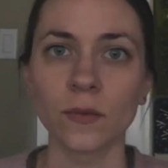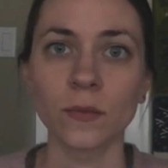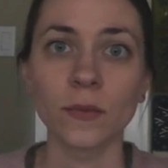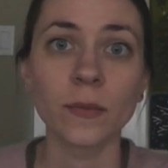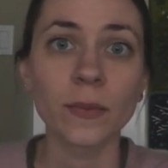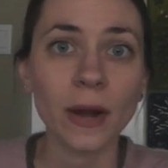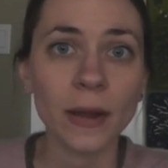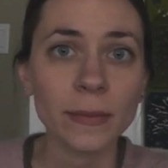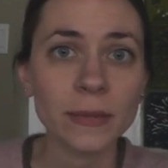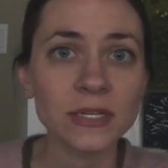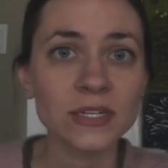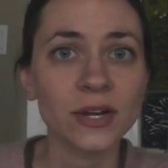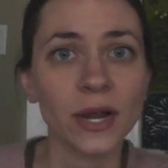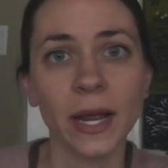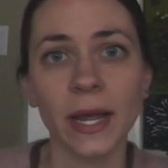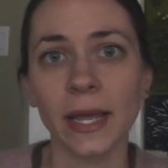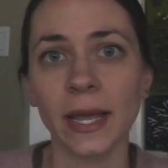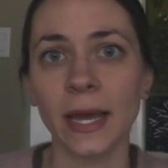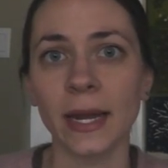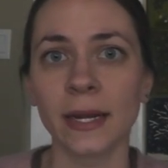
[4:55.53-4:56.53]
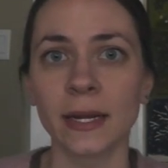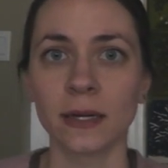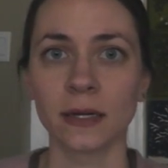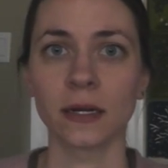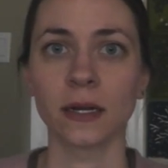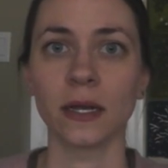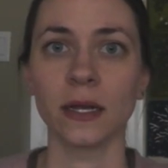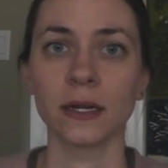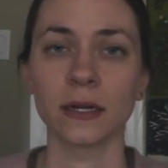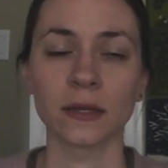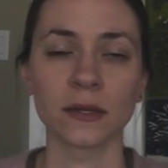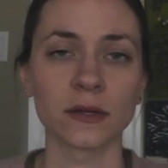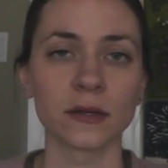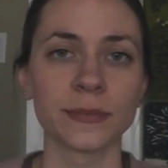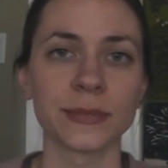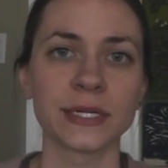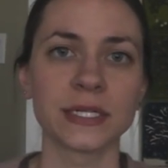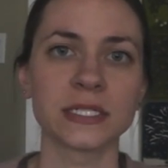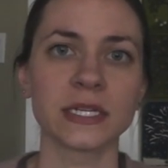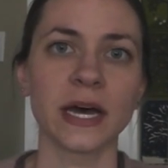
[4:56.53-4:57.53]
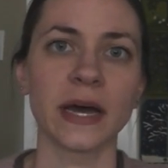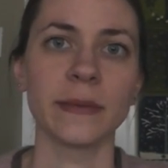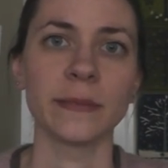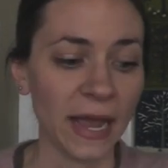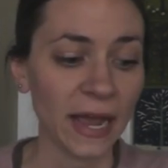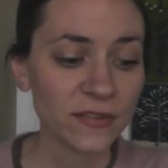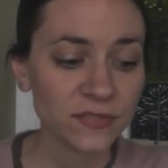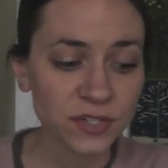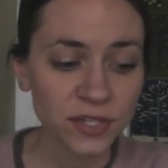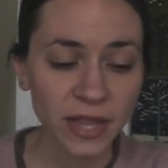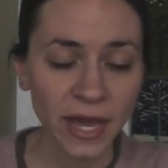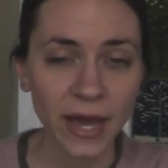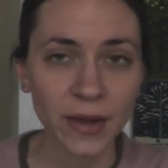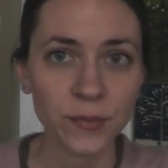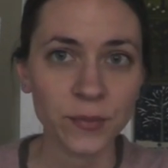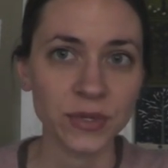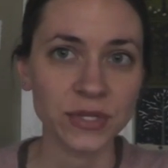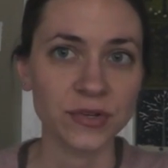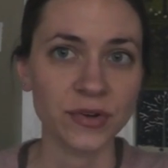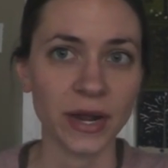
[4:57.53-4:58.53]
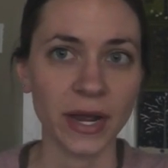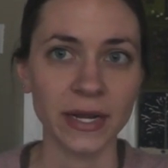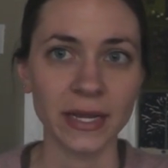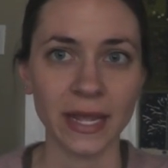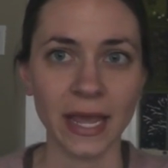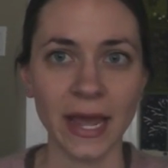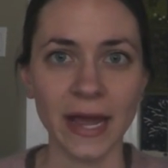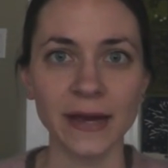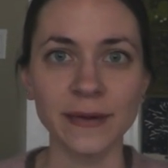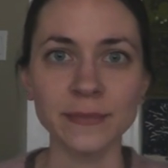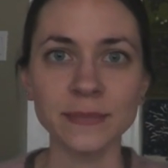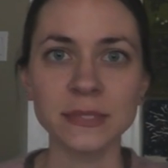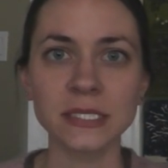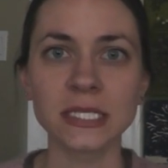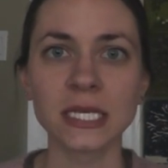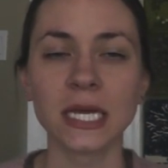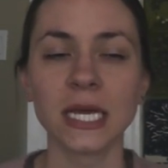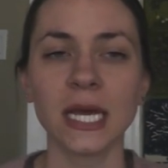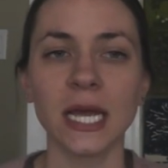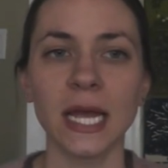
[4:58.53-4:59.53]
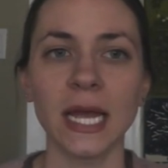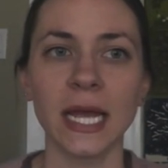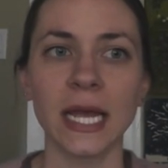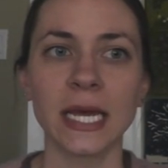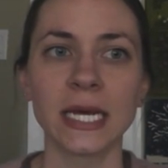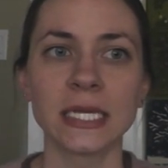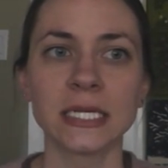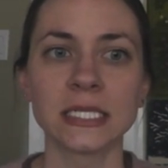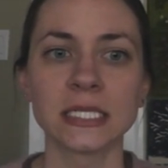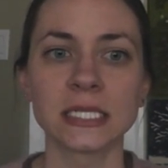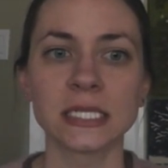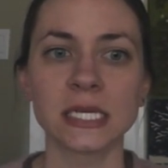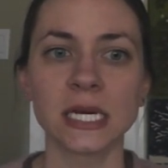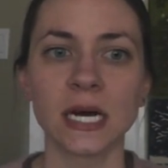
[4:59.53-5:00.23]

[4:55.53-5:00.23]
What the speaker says: we'll probably try again in a little bit of time. After that, we tried yams, and